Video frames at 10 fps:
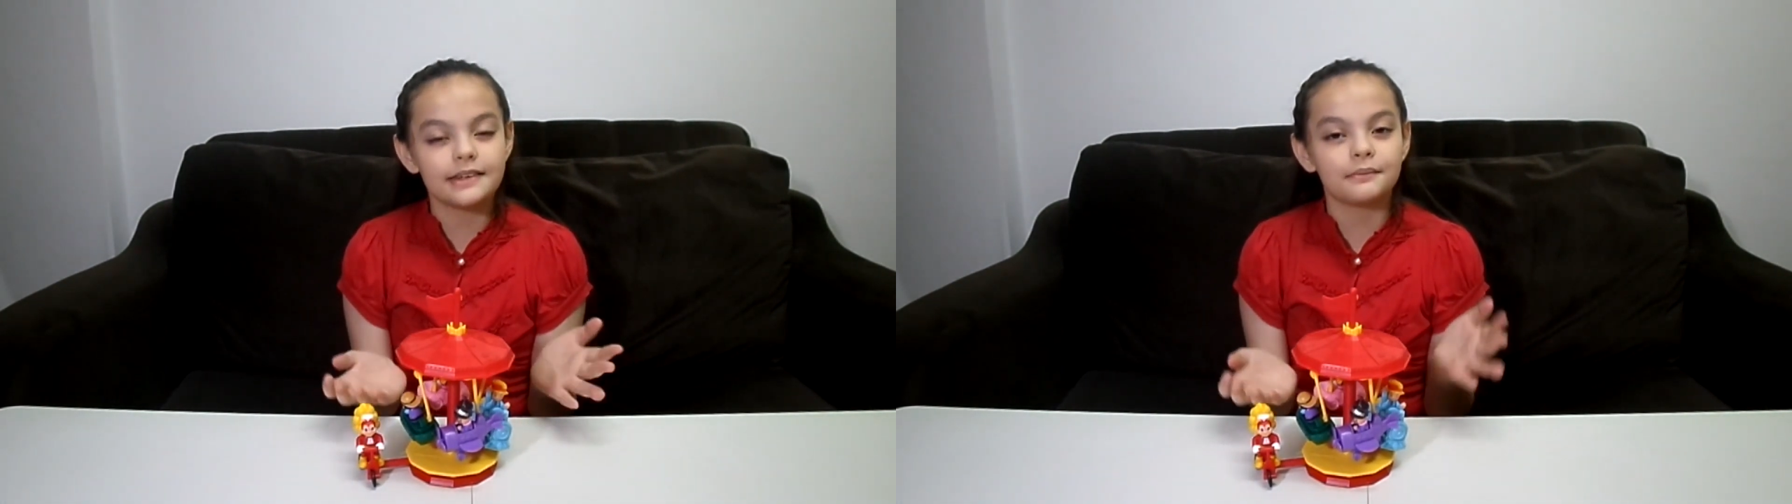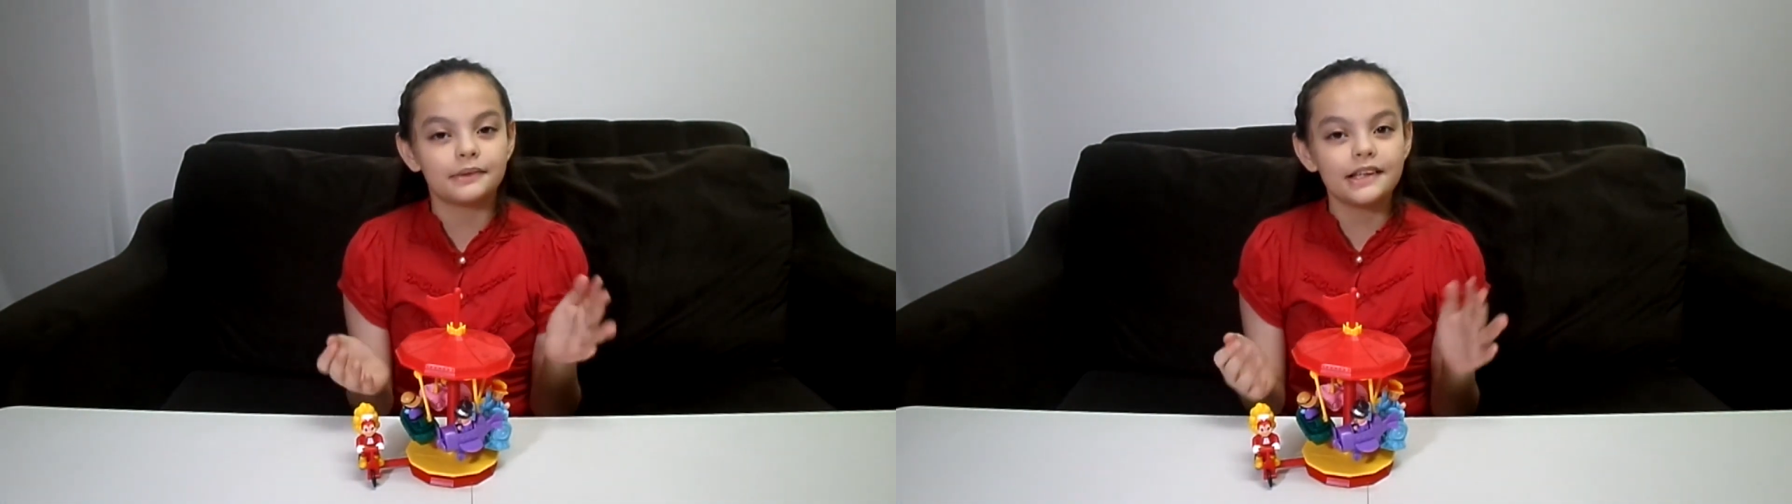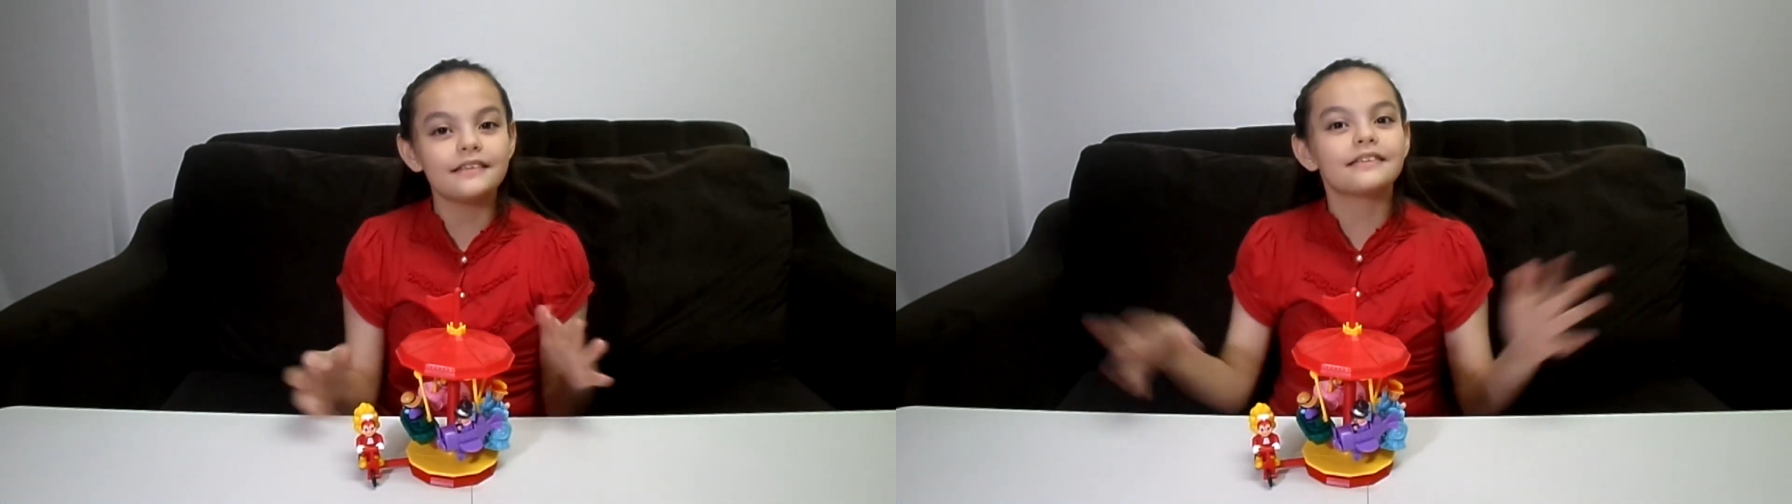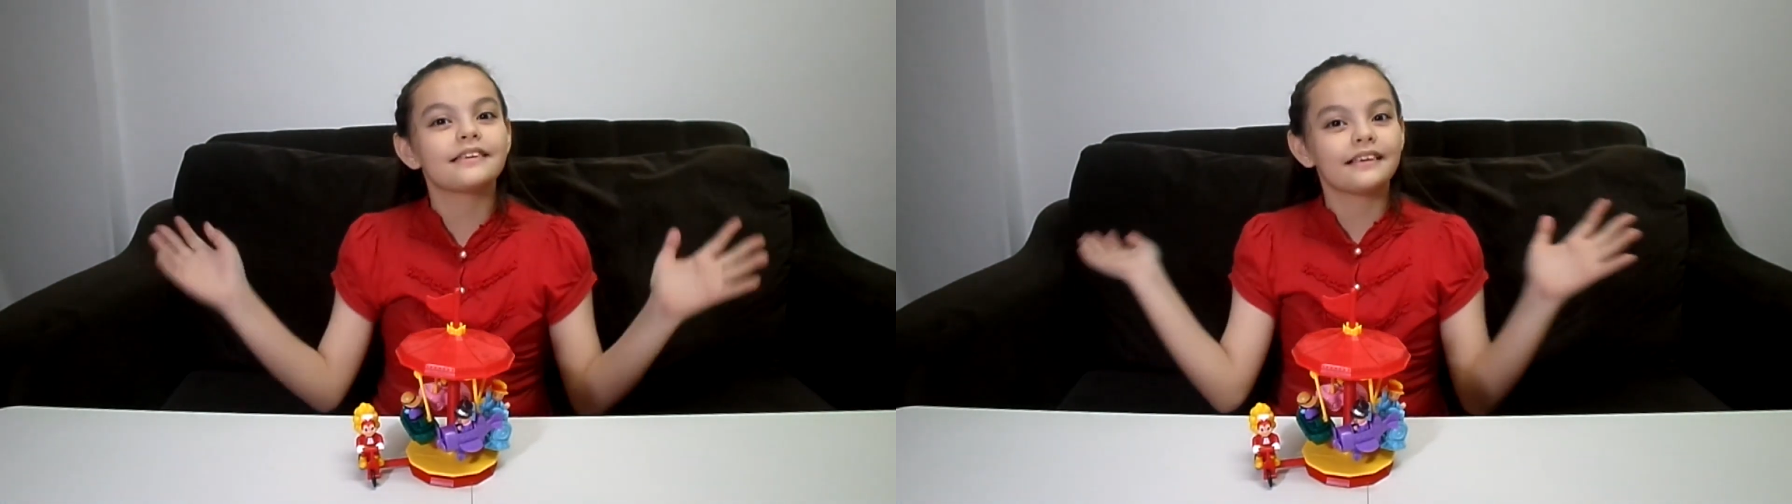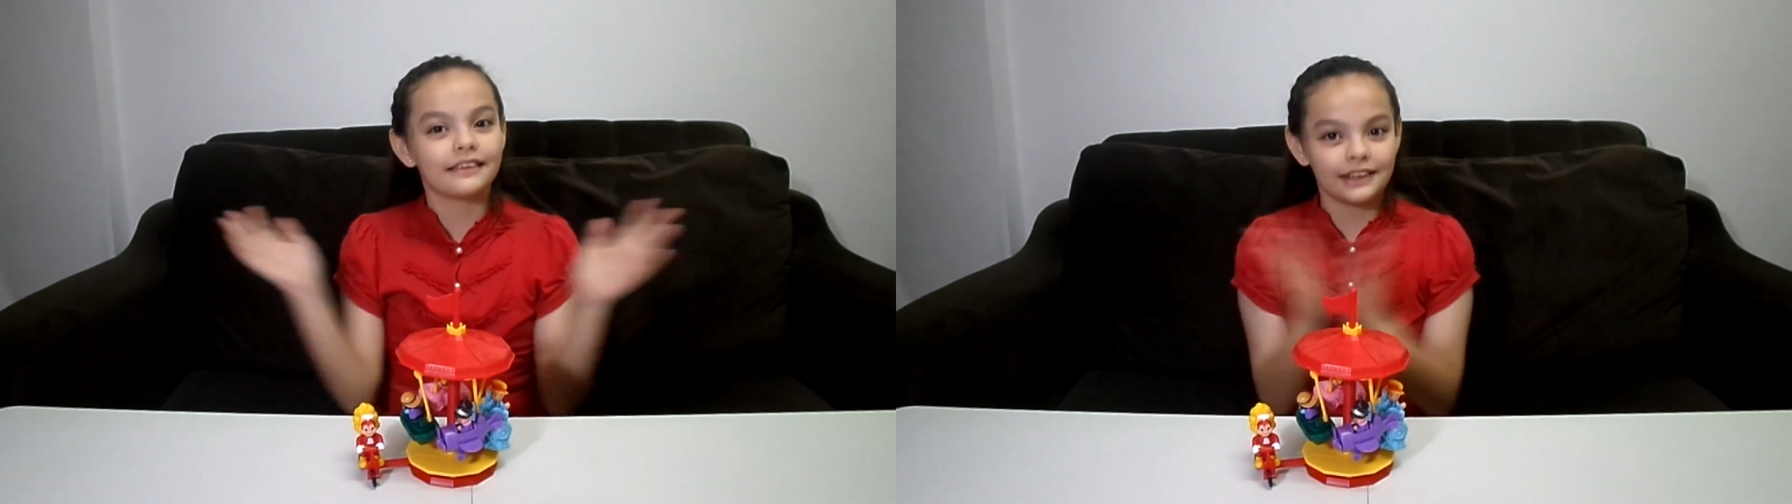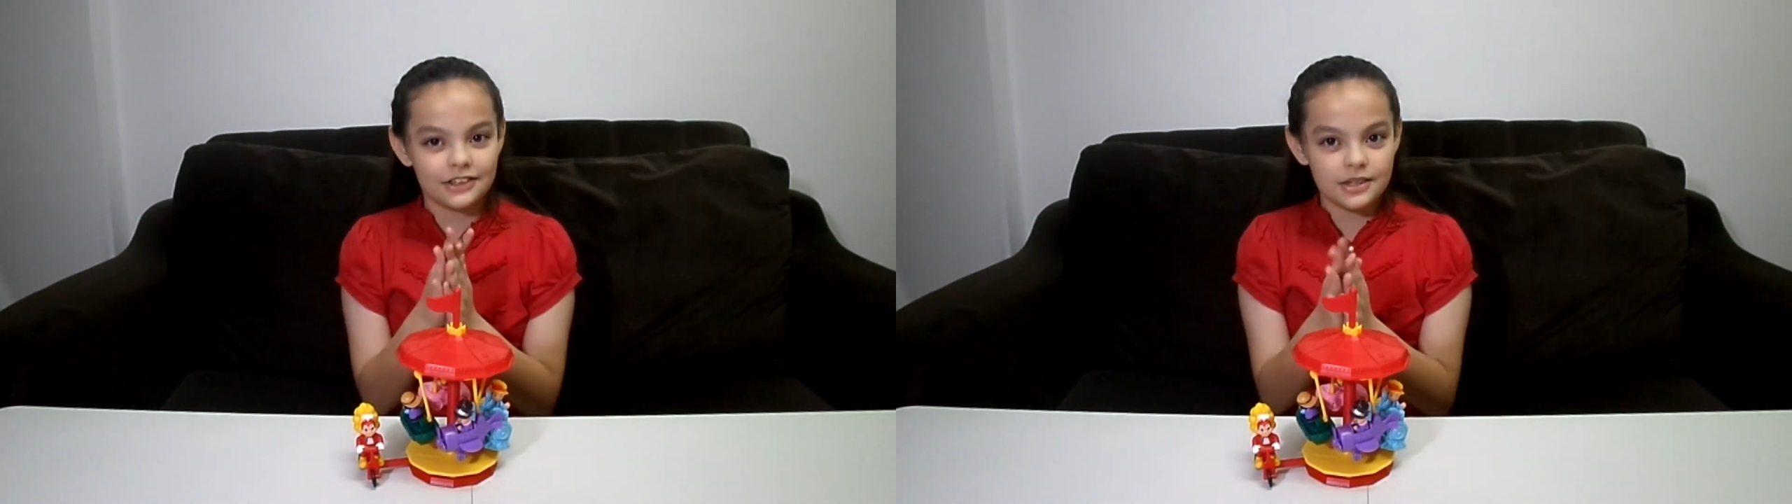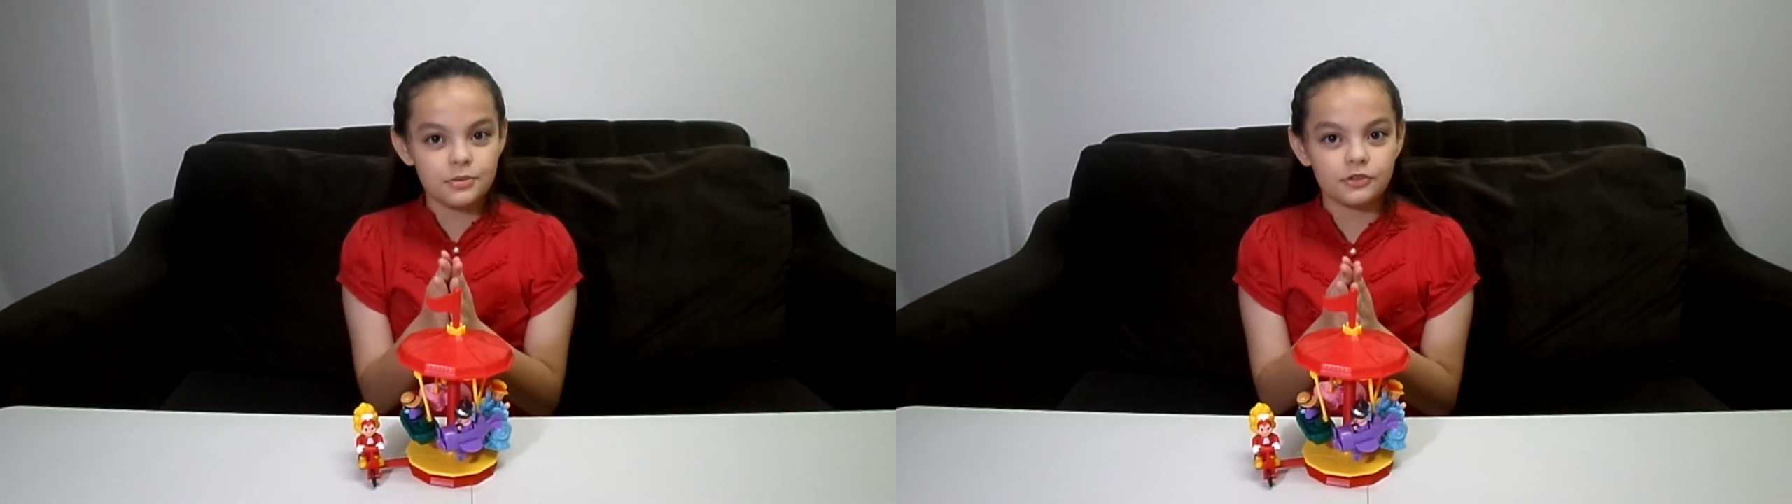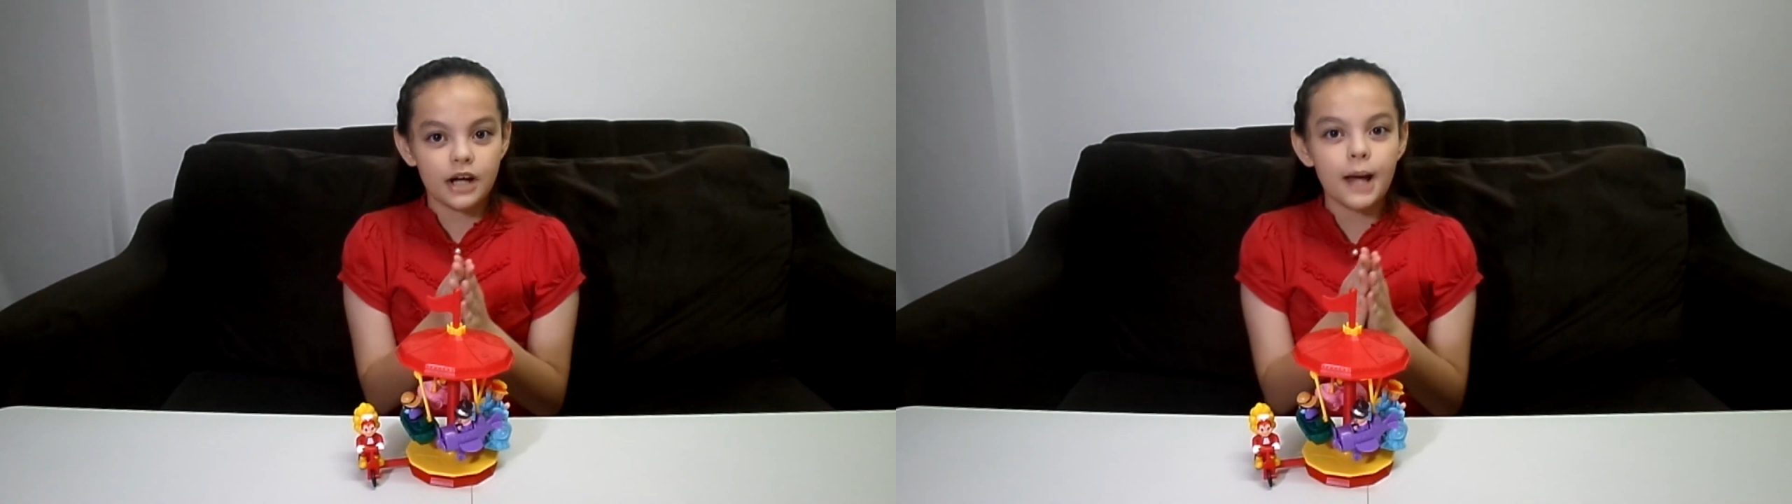then please click
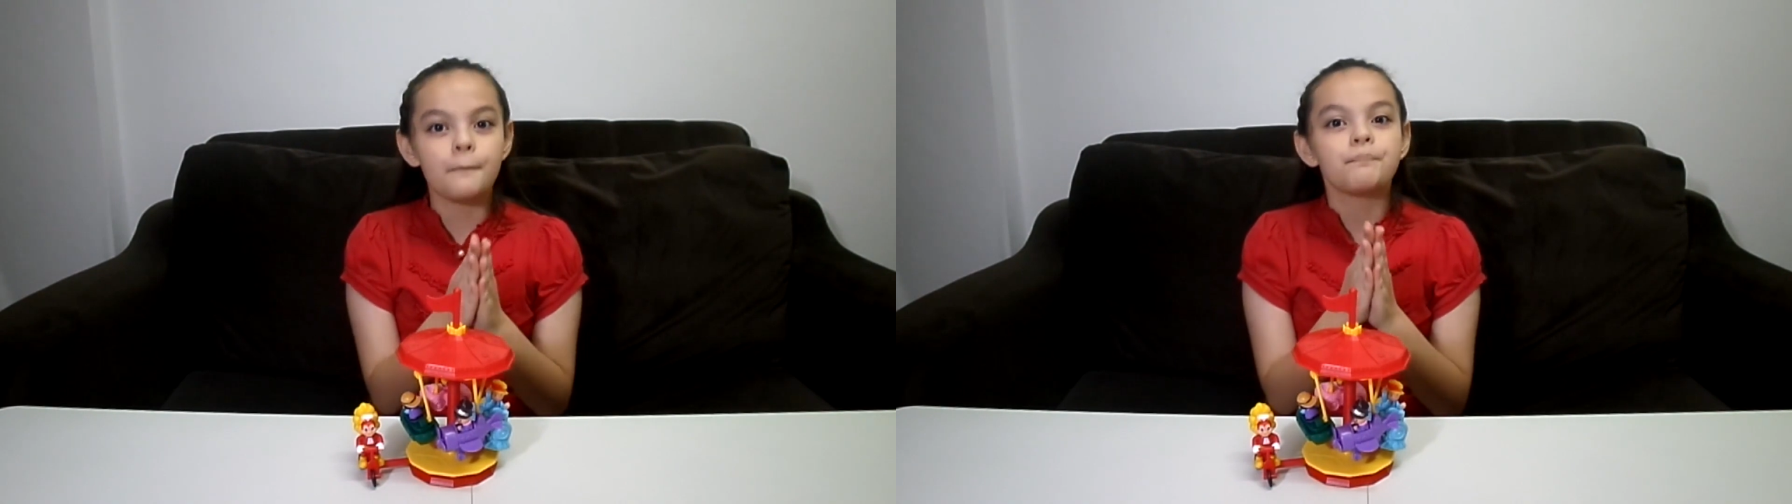subscribe